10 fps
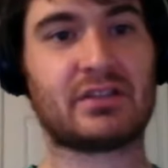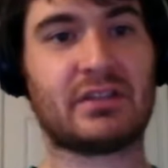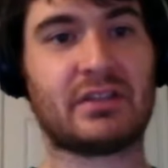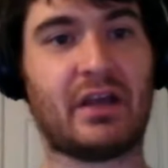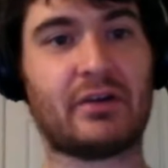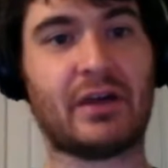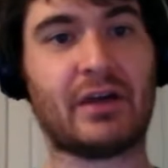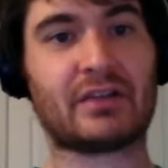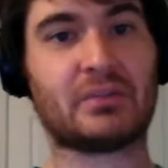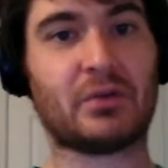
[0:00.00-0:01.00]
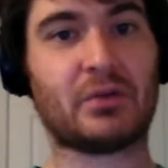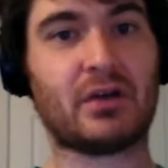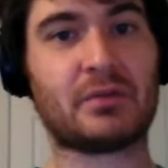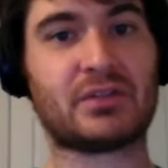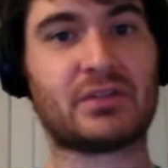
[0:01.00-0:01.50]
counteract some of their
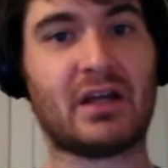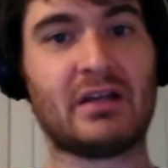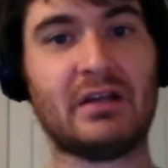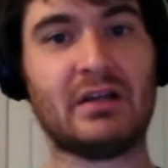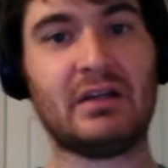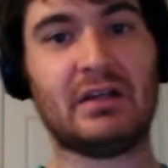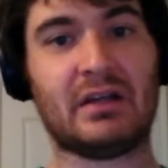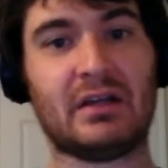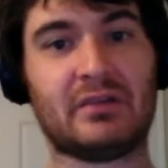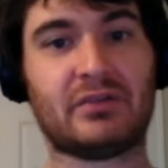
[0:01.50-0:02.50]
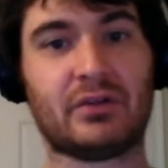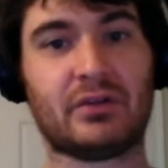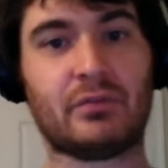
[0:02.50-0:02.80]
upside. If you're